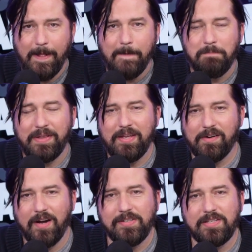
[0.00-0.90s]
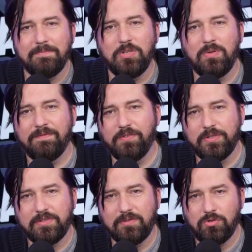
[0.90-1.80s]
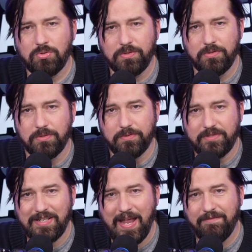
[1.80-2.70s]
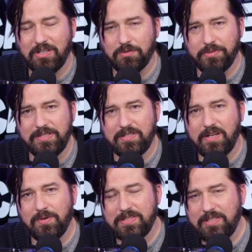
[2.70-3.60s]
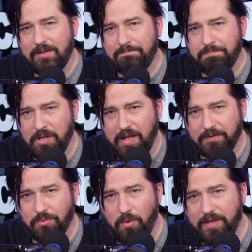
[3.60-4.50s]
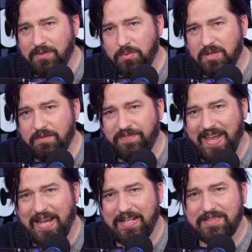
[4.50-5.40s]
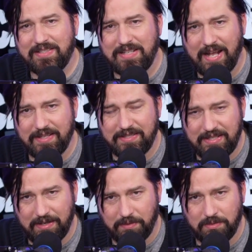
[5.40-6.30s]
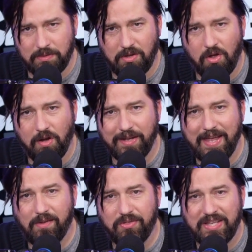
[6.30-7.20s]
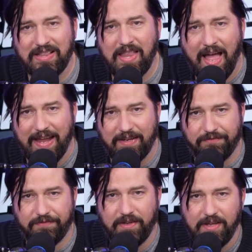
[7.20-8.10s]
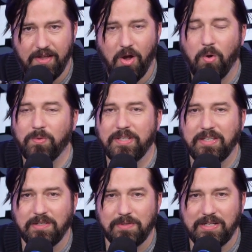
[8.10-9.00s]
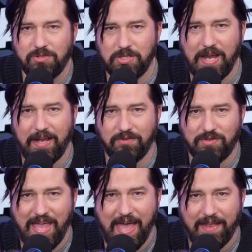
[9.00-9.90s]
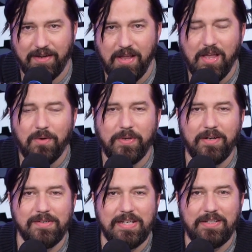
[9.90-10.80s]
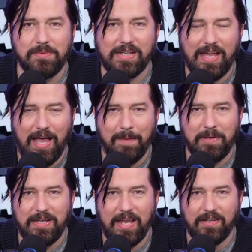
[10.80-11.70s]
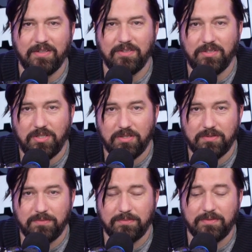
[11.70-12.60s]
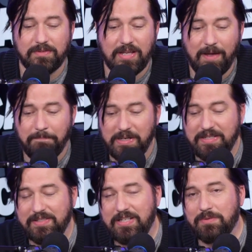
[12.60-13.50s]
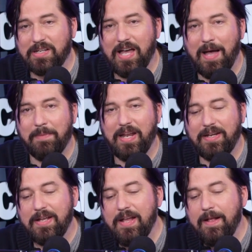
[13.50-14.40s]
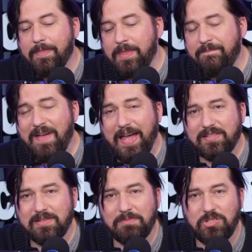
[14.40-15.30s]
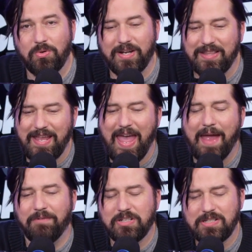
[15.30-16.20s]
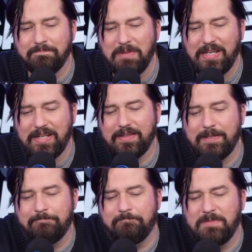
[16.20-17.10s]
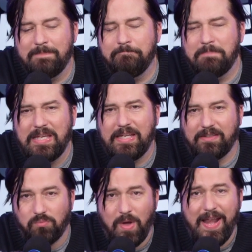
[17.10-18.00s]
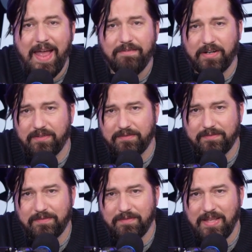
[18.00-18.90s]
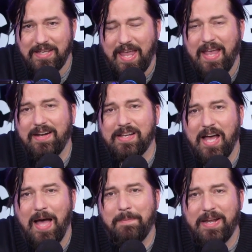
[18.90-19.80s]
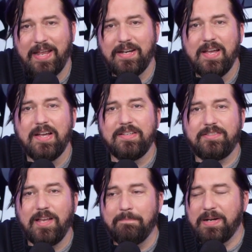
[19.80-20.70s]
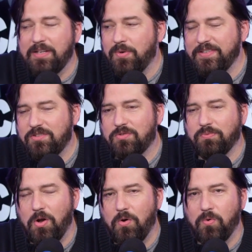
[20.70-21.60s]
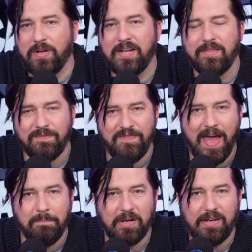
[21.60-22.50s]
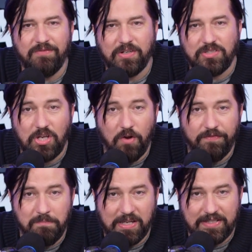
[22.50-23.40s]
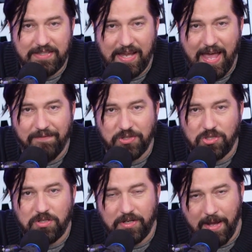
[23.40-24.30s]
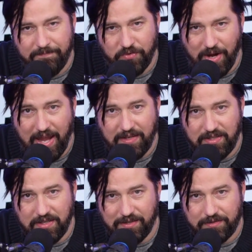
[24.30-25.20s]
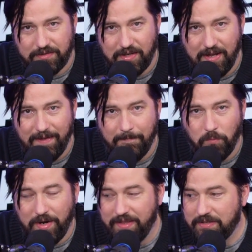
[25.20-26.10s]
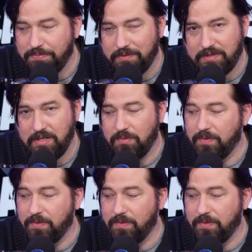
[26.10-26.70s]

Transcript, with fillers: But there are some universal truths that having Crisco instead of blood rolling through your veins is not the secret to a long, healthy life. Only you can change that. We don't need to accommodate you. Companies need to accommodate the vast majority, the average, the median, the mean, whatever. They can't accommodate somebody who has grown into the fabric of their sofa because they haven't stood up for 8 years. What are they supposed to do?